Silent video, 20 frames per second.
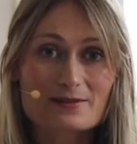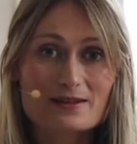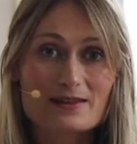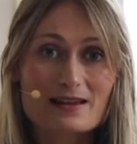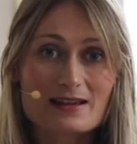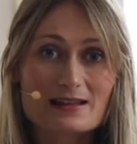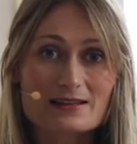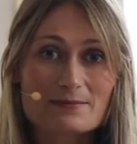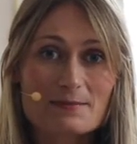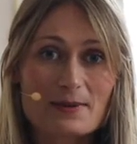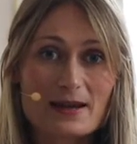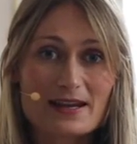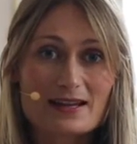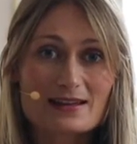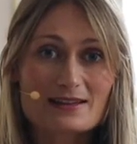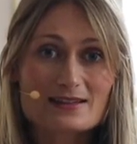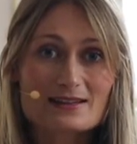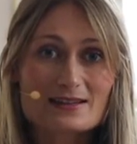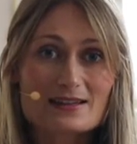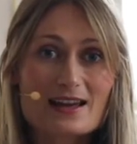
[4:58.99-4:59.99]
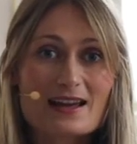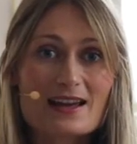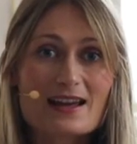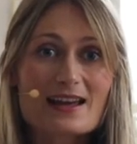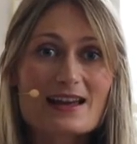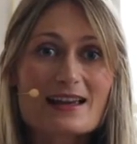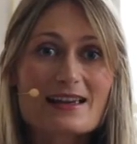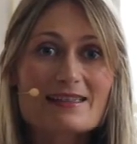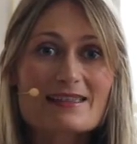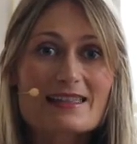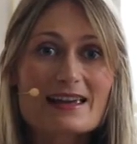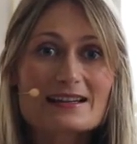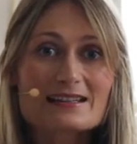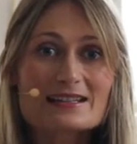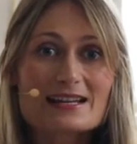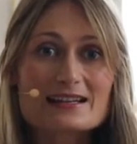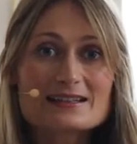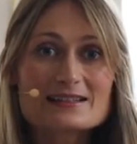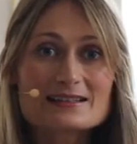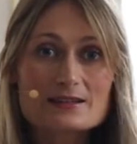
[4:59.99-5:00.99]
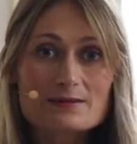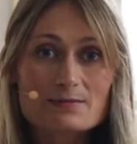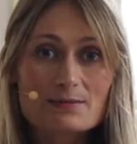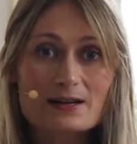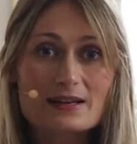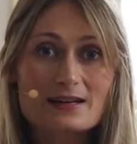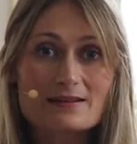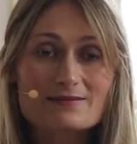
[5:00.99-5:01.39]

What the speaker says: with these beads, they tend to